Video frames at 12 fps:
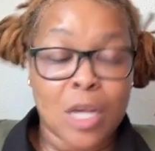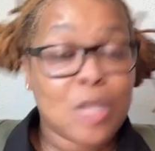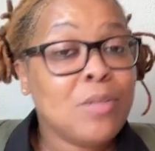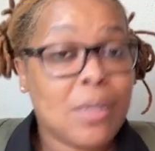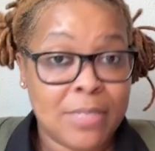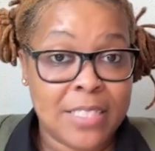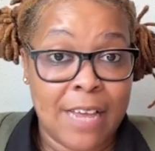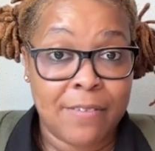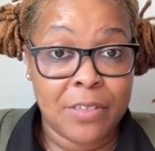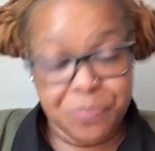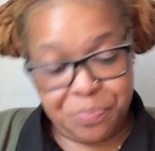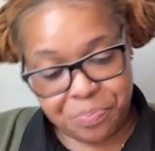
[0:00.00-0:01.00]
Clue number
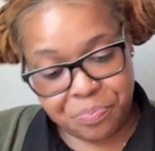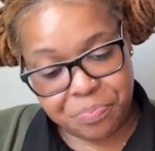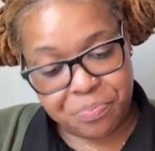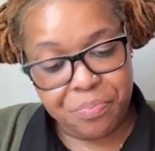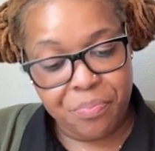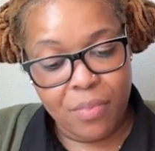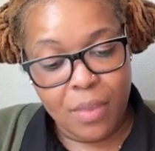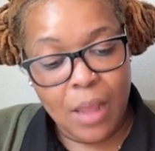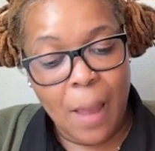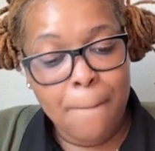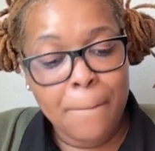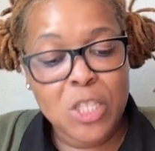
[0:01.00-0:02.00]
7.
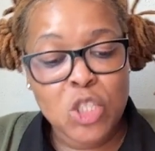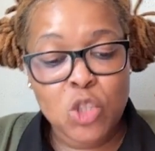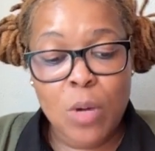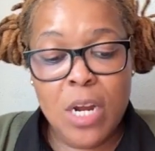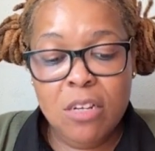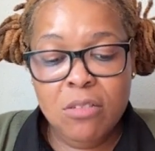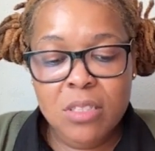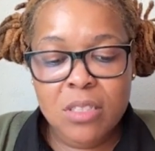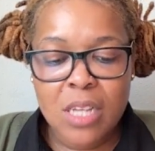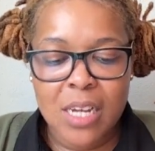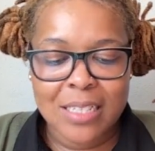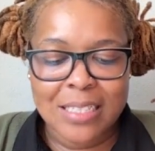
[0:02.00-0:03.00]
Betrayal
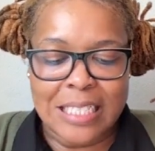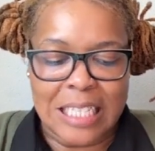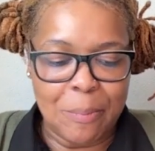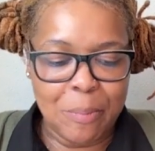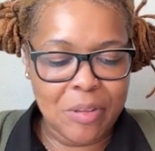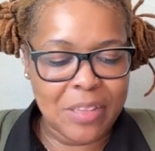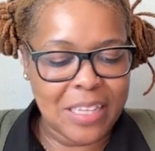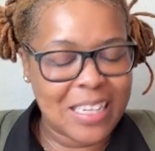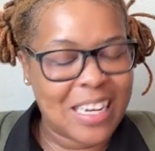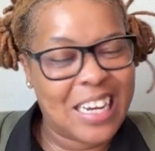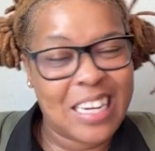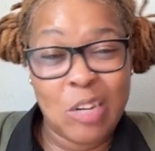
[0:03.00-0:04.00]
stung deeper than
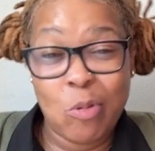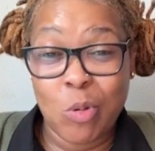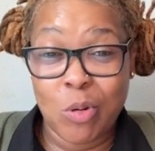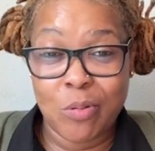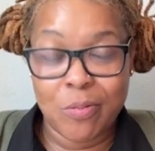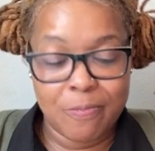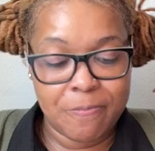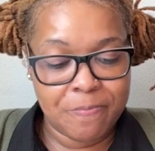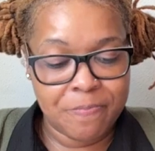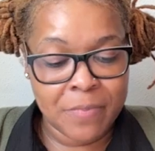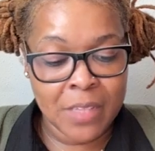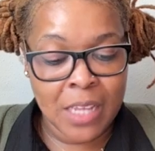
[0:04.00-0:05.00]
any wound.
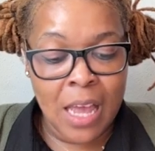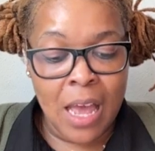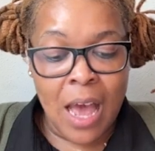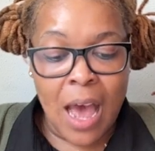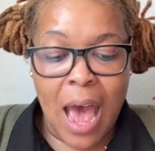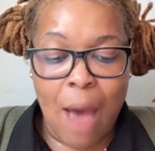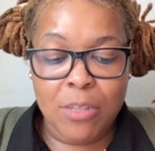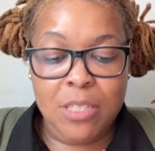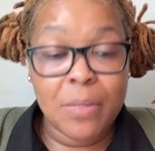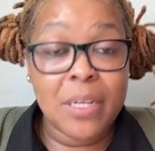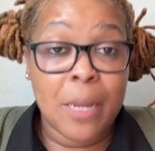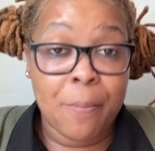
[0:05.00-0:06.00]
I was
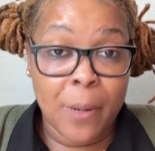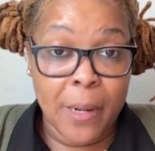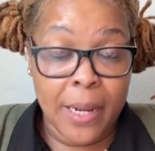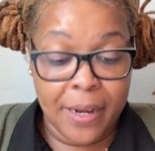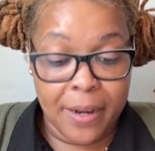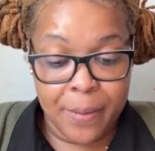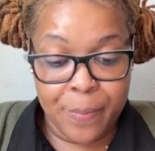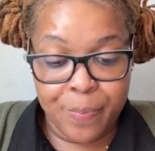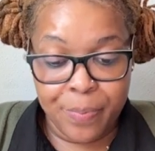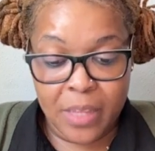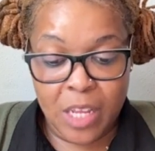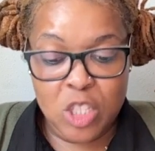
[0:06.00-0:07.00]
manipulated,
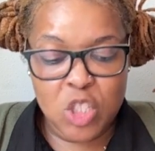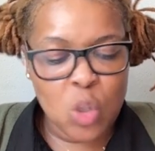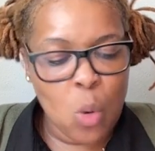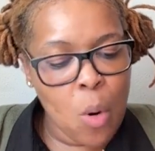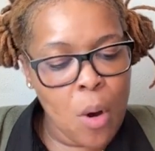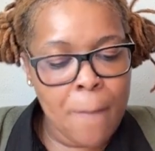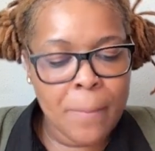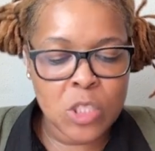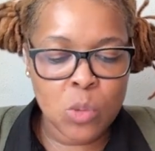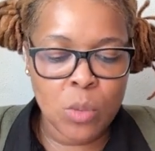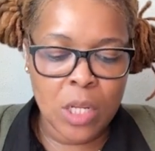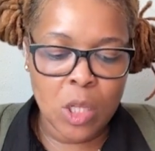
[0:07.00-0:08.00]
torn
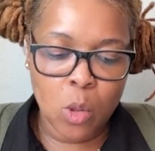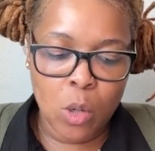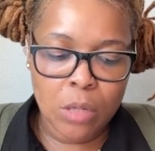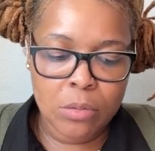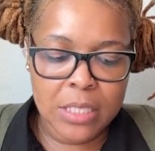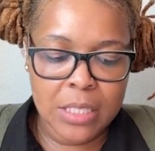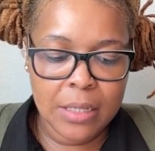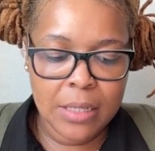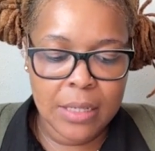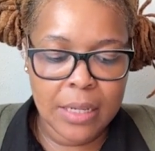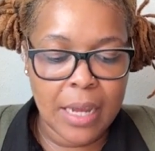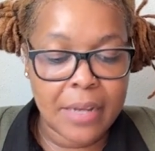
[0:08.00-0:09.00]
between
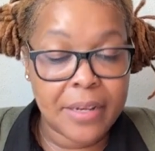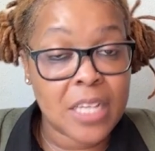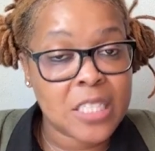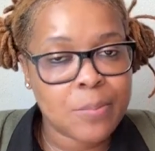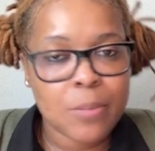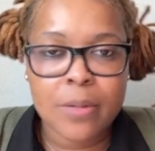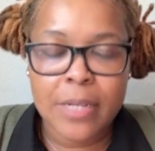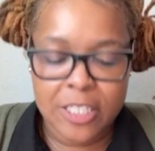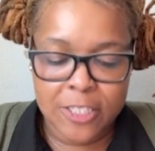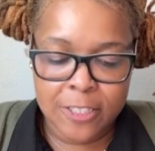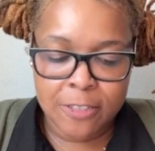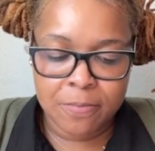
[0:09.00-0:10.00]
loyalty and
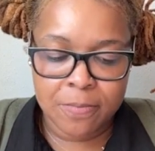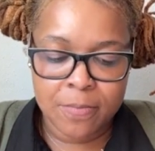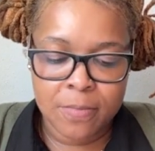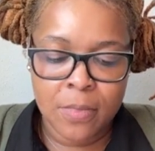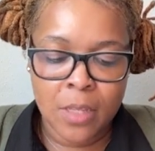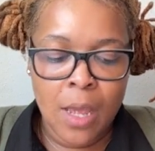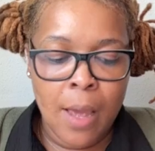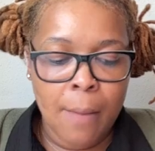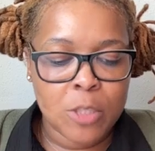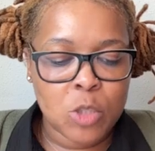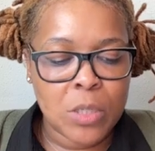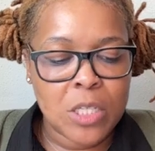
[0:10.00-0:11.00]
desperation,
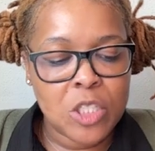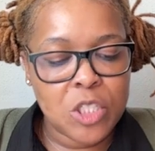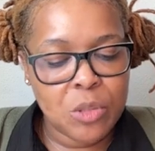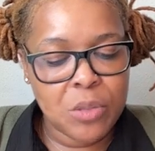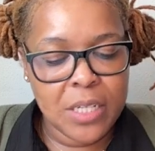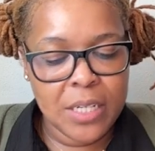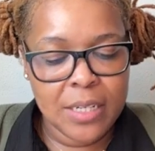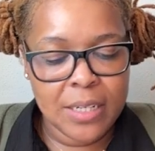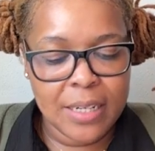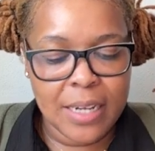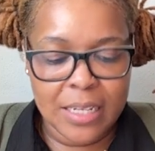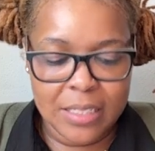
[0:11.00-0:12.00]
between duty
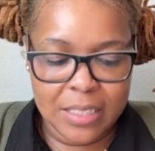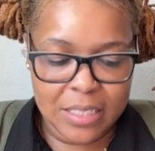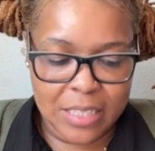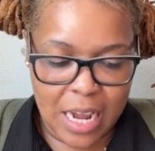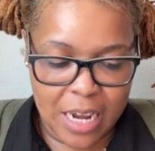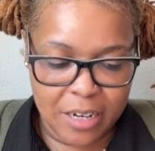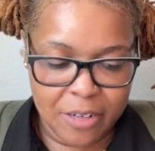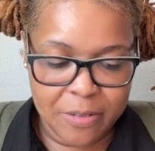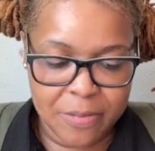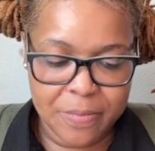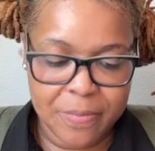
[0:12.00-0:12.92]
and desire.